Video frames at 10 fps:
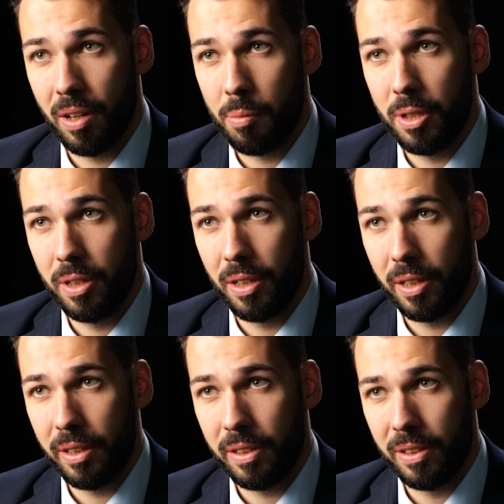Armenian
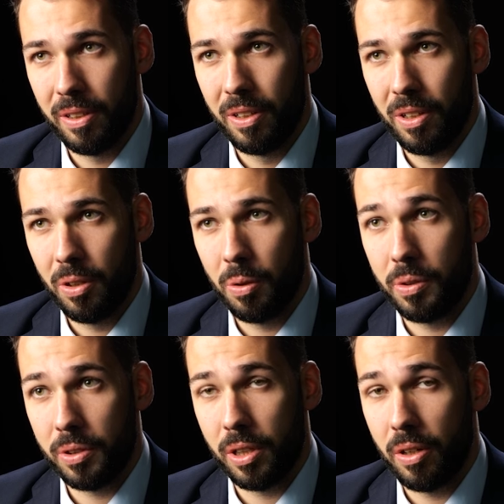leader who
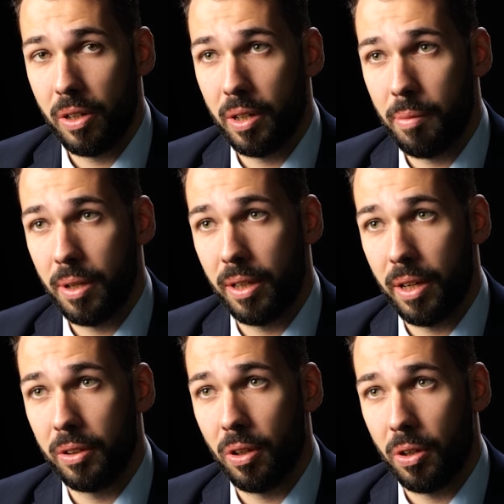is currently being
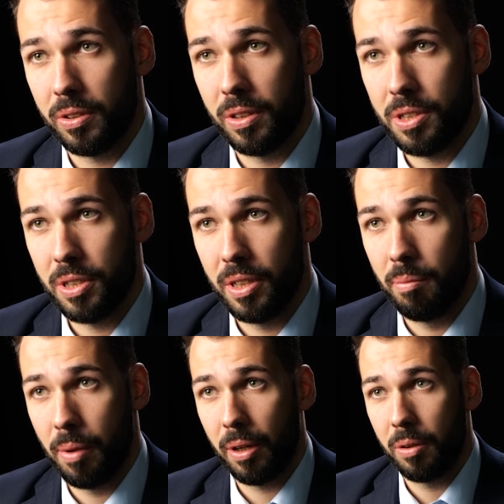held hostage in
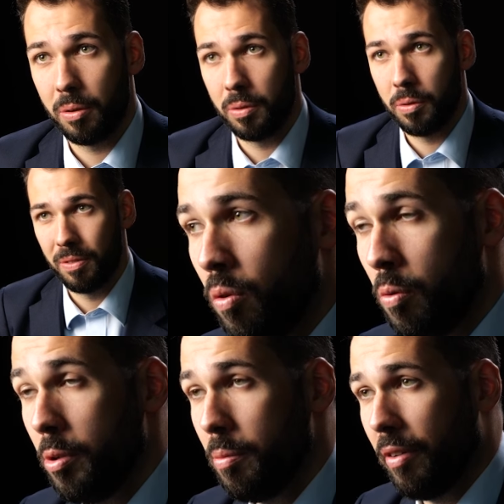Baku.
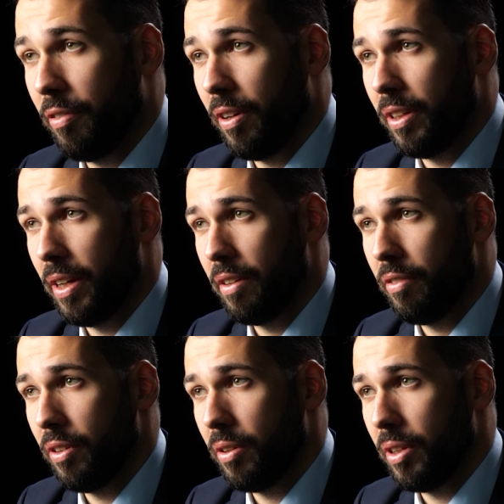Ruben, my father, had a
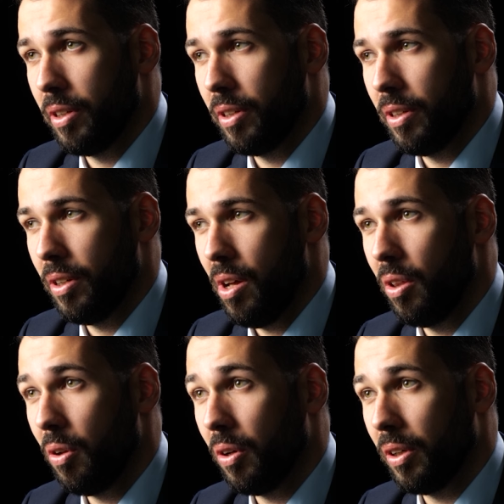very
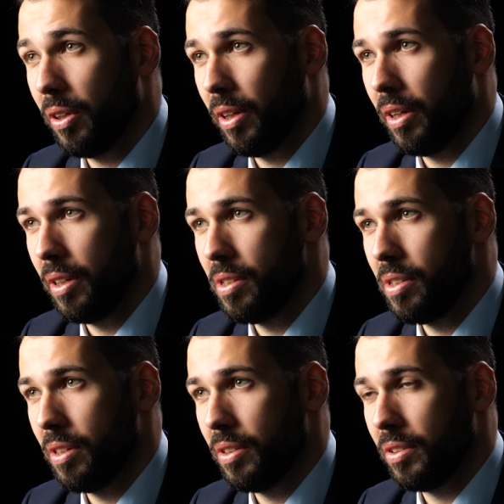long and
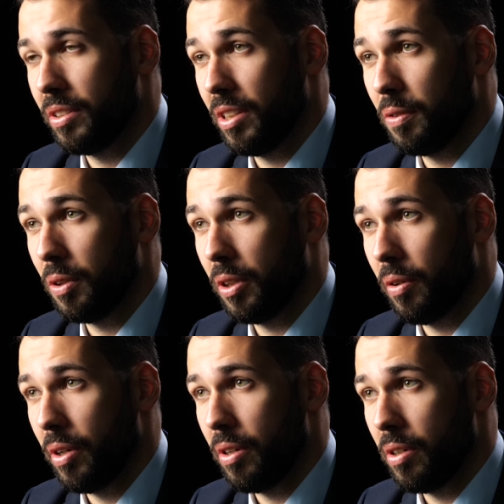successful
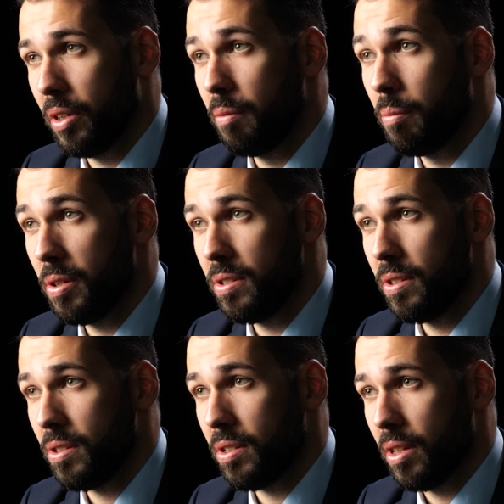career in
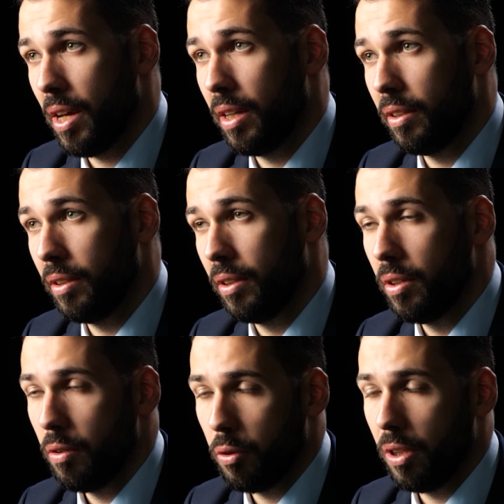business and
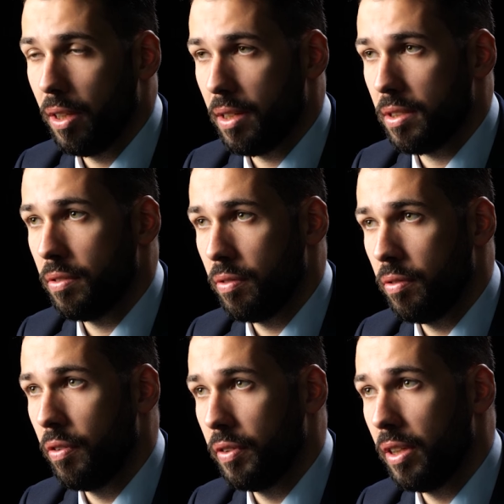for the last
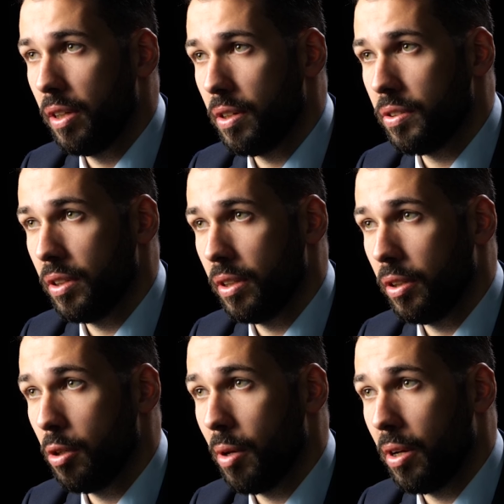15 years in
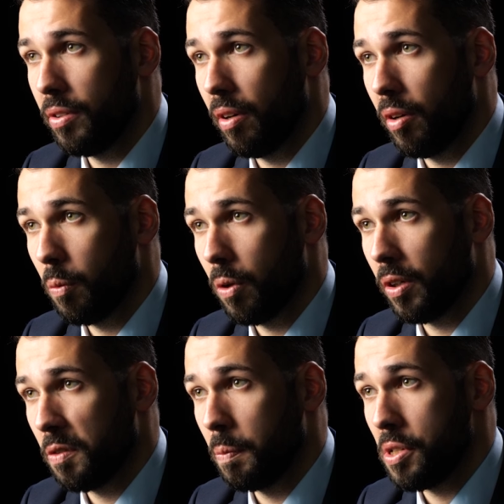humanitarian
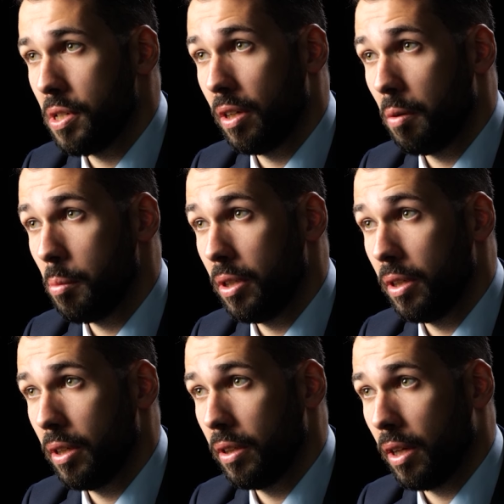work, especially in
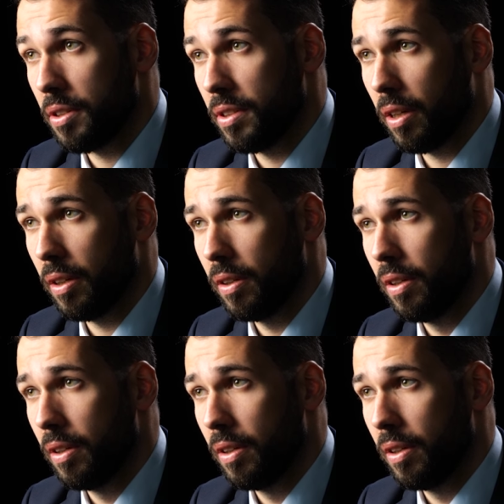Armenia and Artsakh.